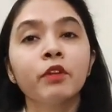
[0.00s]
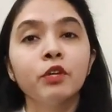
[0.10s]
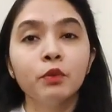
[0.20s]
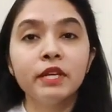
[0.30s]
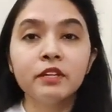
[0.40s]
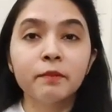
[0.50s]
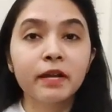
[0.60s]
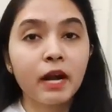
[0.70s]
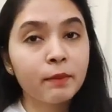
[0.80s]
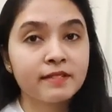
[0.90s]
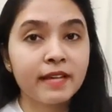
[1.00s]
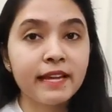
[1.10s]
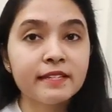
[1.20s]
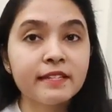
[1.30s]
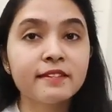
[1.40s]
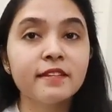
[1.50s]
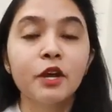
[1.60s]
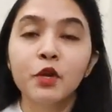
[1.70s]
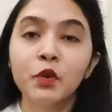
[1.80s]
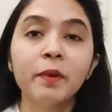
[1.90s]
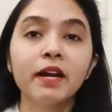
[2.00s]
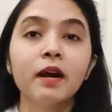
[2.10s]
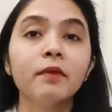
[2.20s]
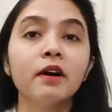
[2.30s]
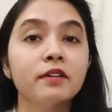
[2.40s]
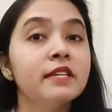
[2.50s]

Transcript: you either become a scientist, you become a